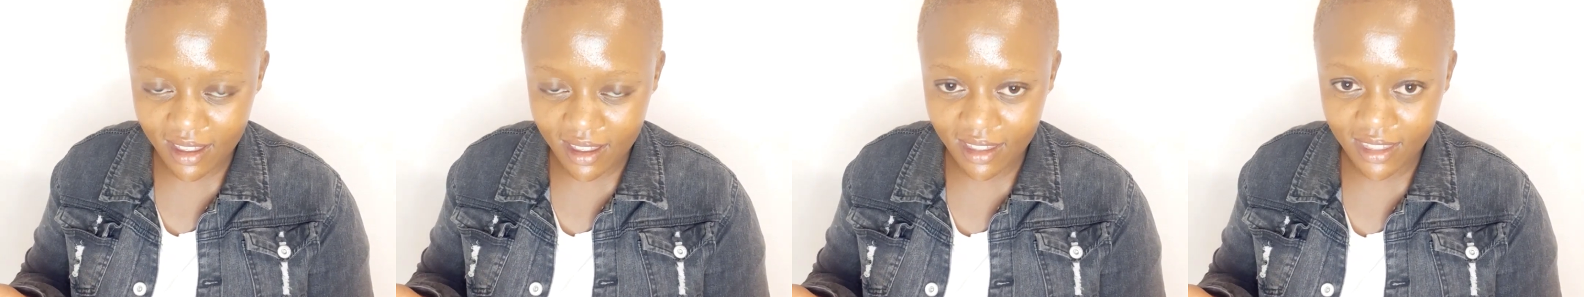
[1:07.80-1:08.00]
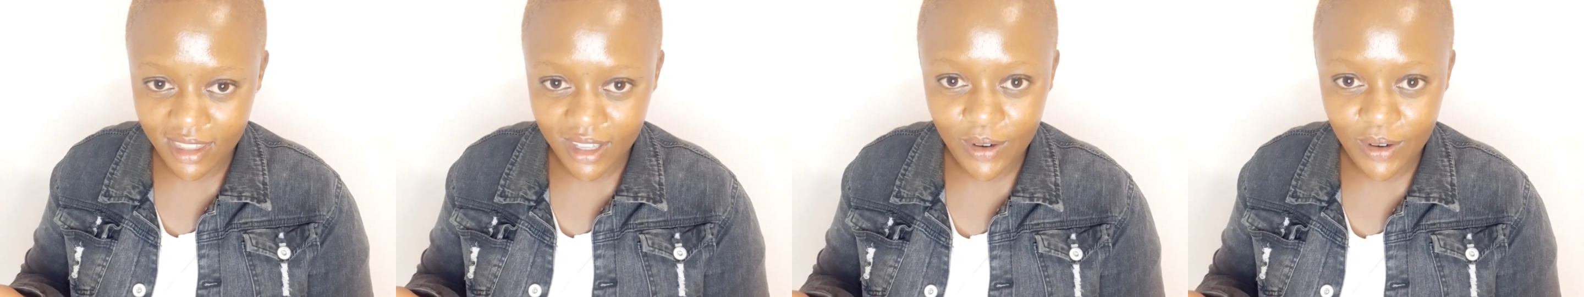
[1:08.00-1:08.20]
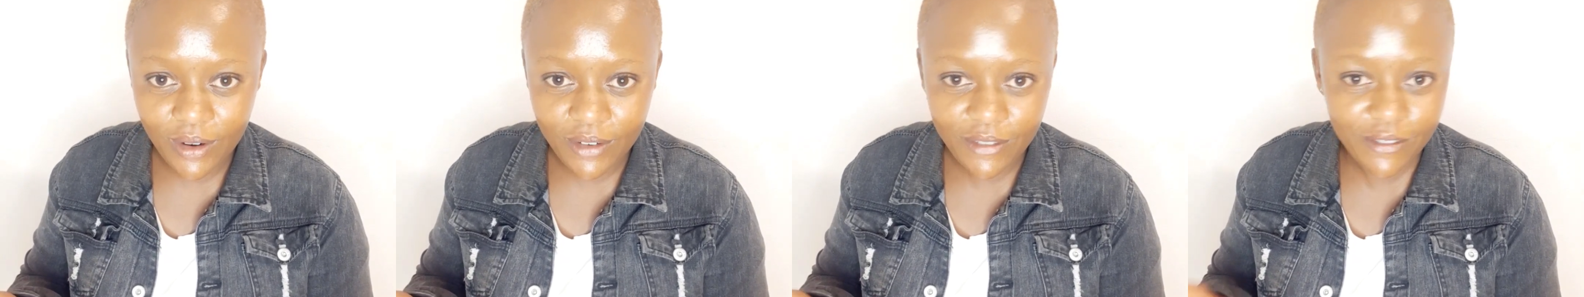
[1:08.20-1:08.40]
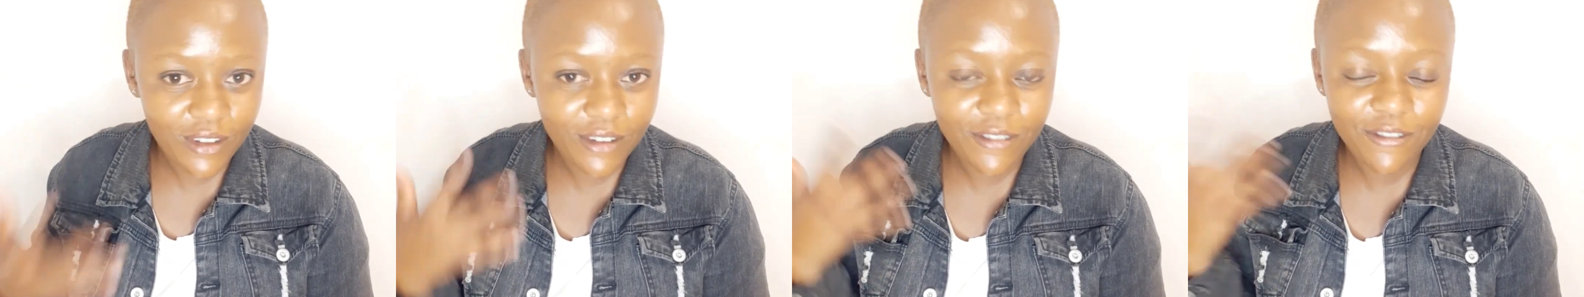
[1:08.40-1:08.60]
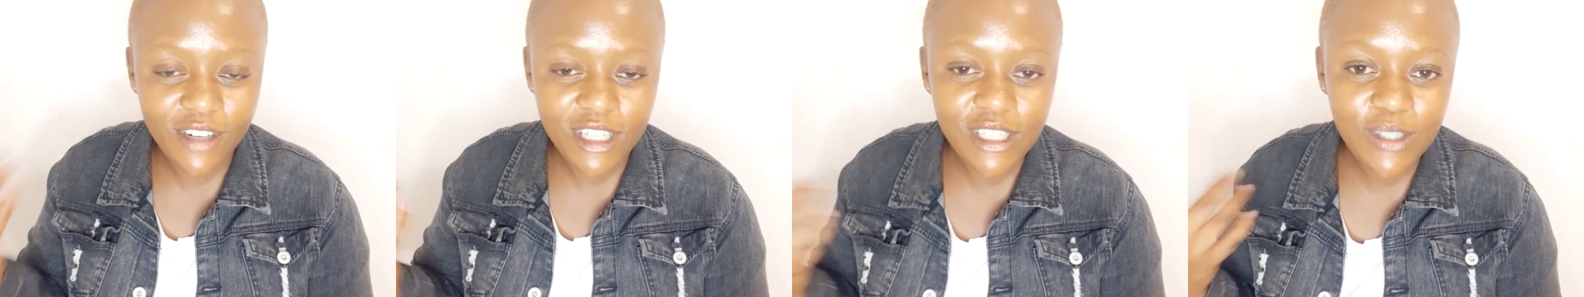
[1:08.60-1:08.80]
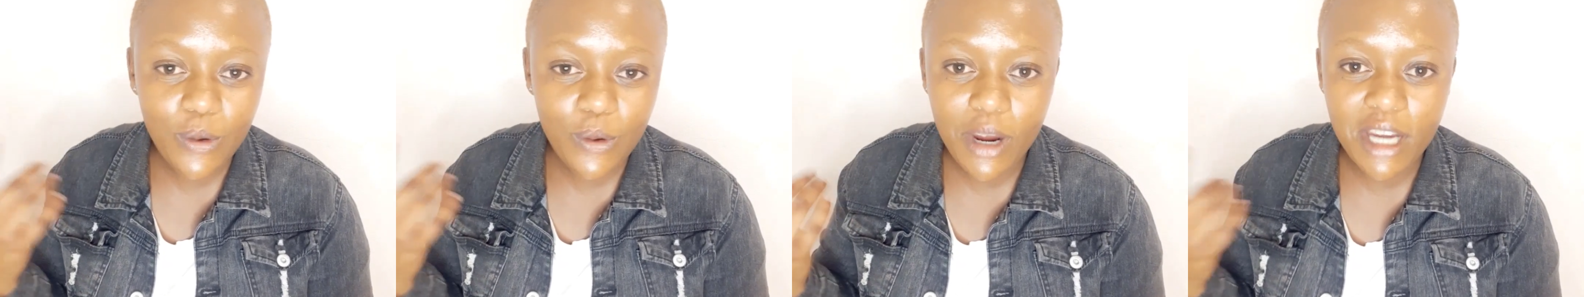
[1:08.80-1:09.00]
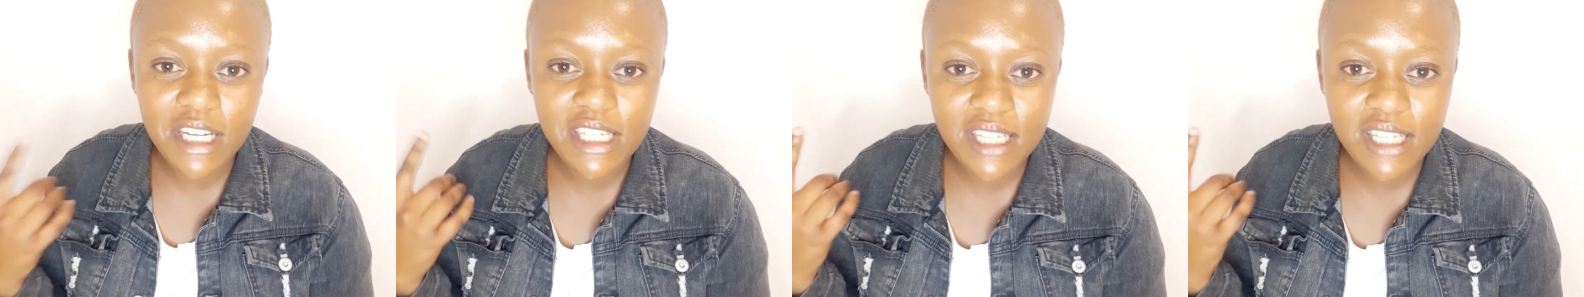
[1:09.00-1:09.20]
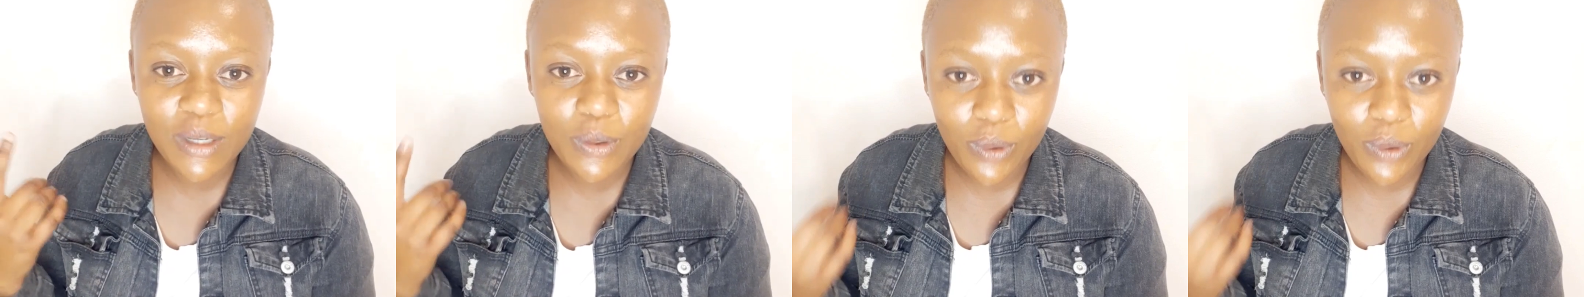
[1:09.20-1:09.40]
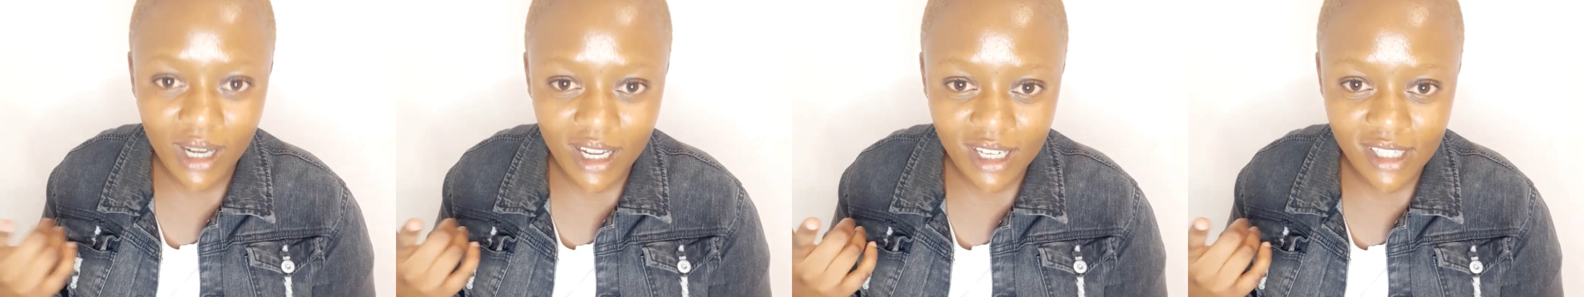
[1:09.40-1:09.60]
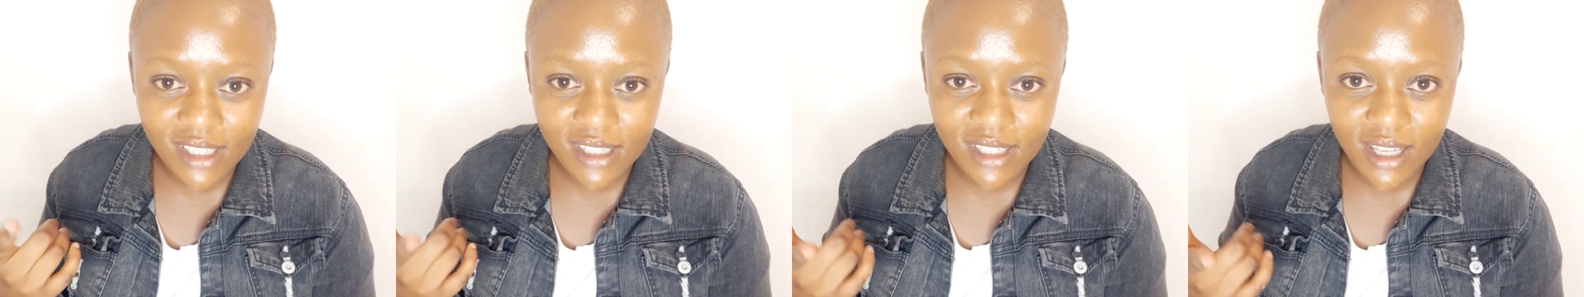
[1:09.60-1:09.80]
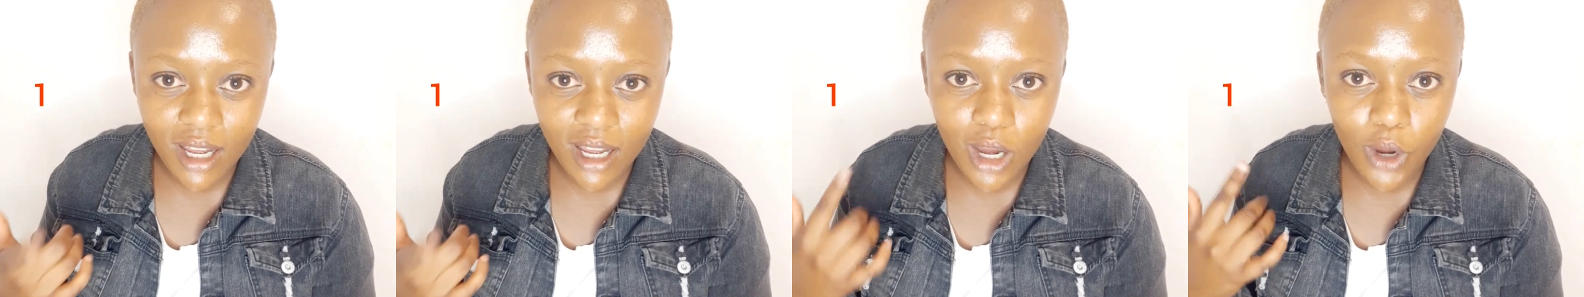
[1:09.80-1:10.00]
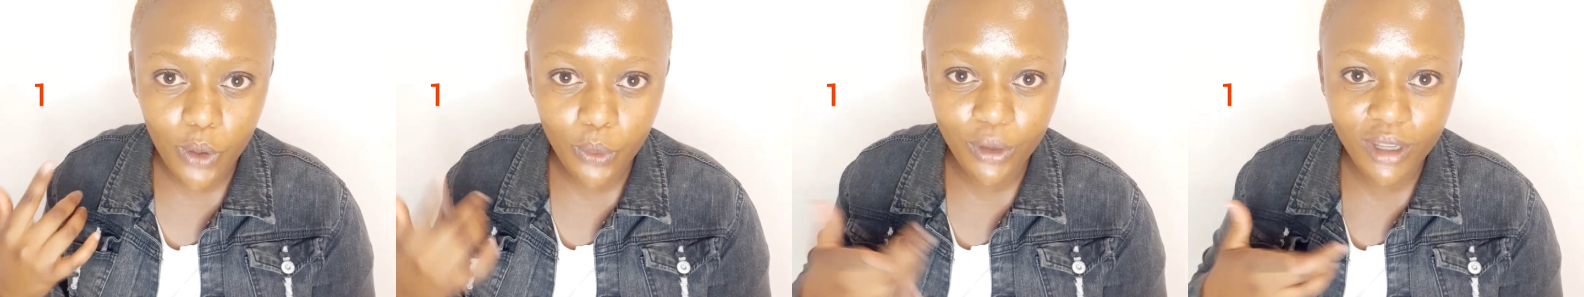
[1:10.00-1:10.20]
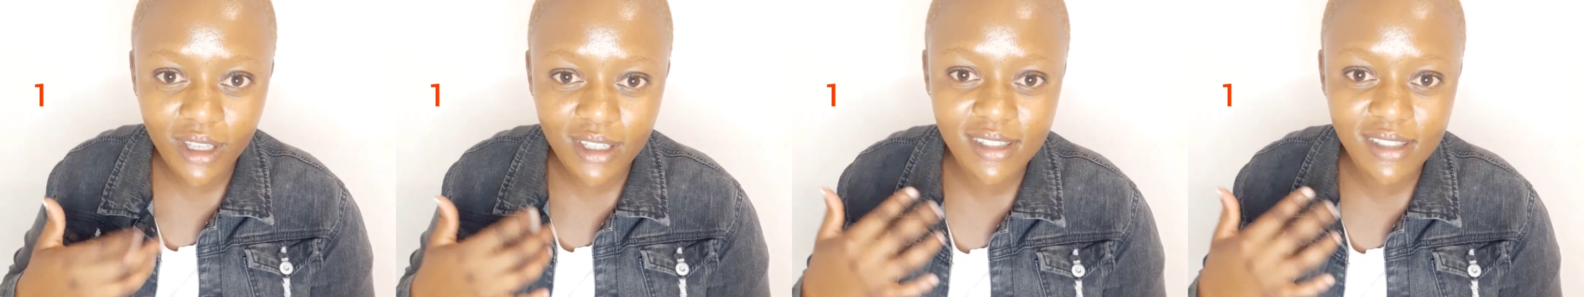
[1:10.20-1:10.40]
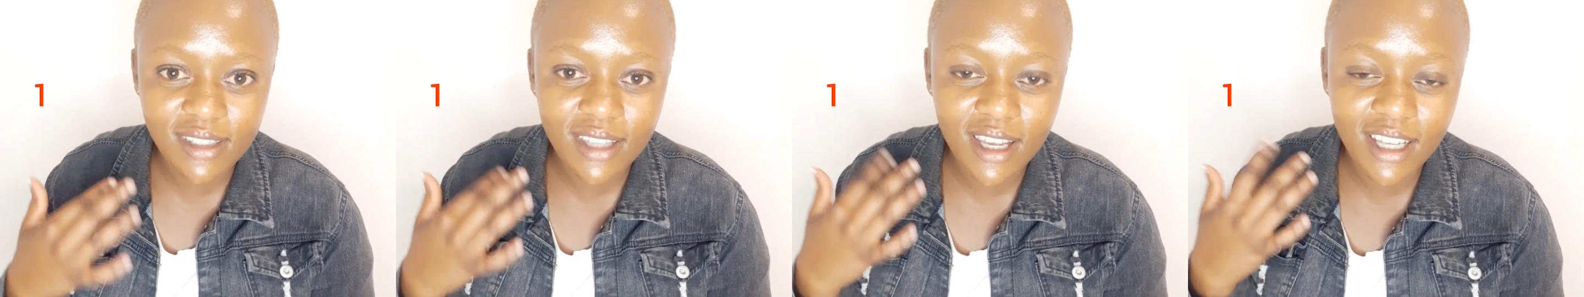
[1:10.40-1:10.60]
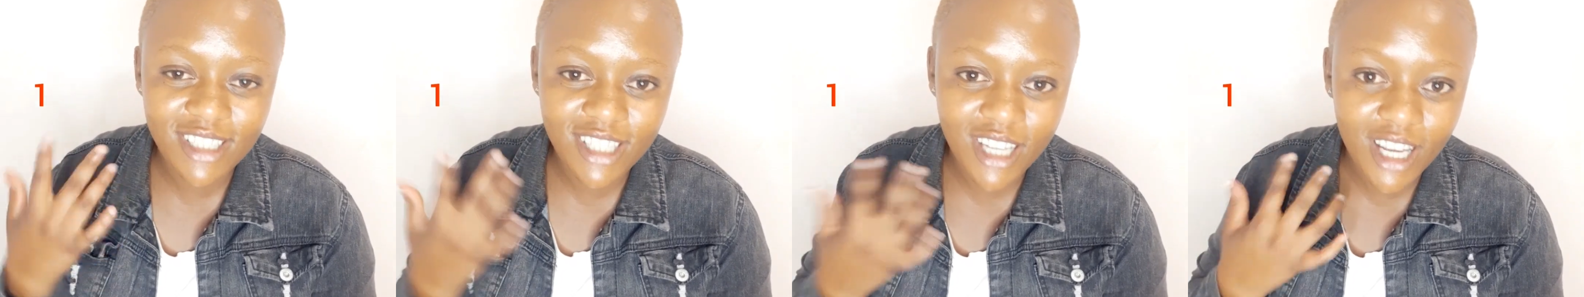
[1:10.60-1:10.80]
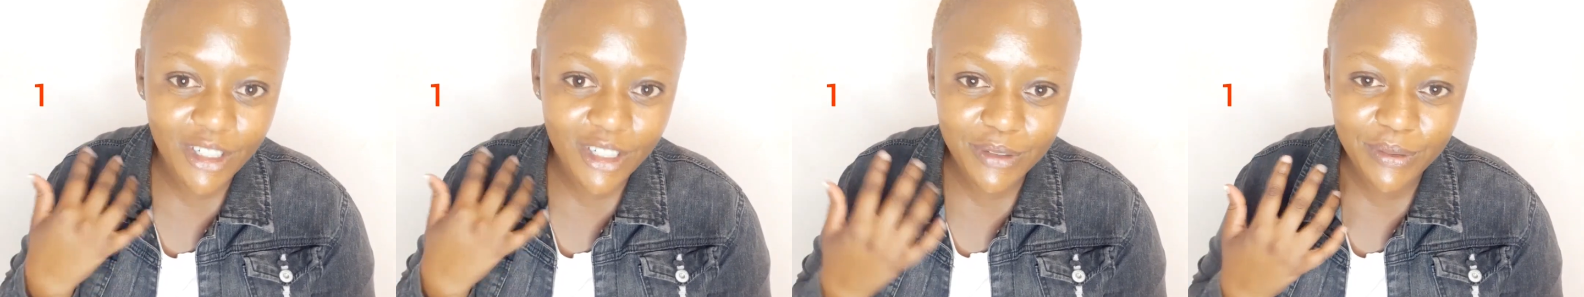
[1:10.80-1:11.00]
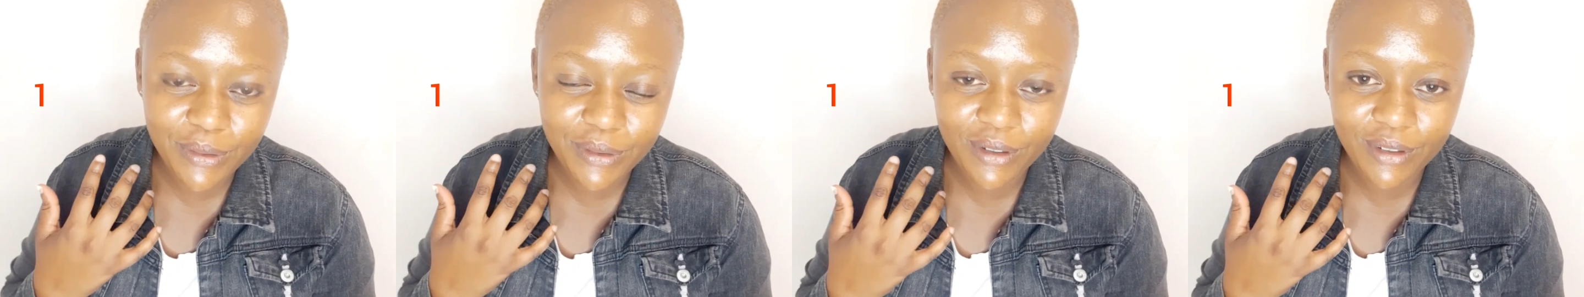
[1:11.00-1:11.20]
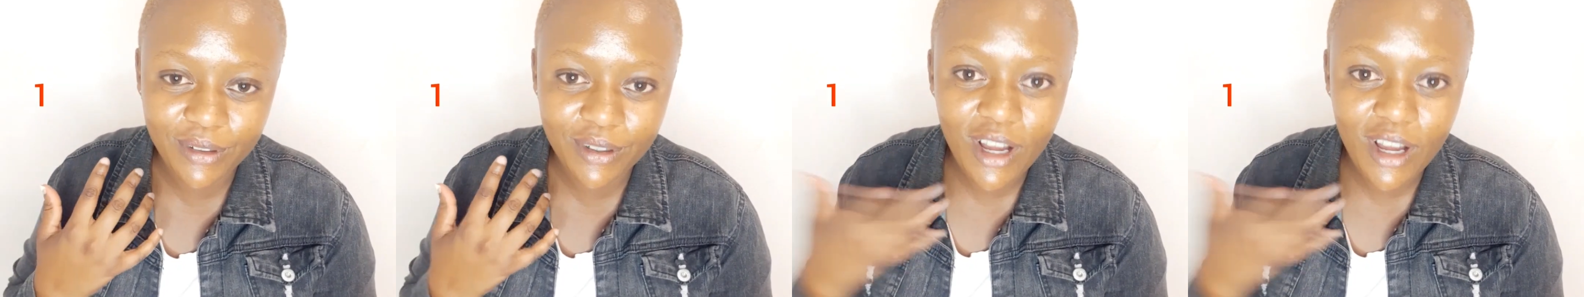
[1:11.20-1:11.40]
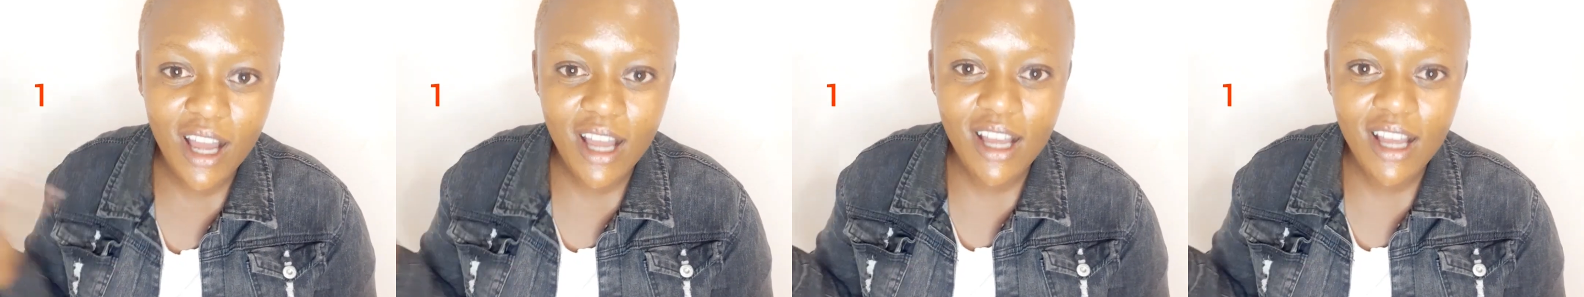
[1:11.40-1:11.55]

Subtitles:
the first question was, who is Chanduko?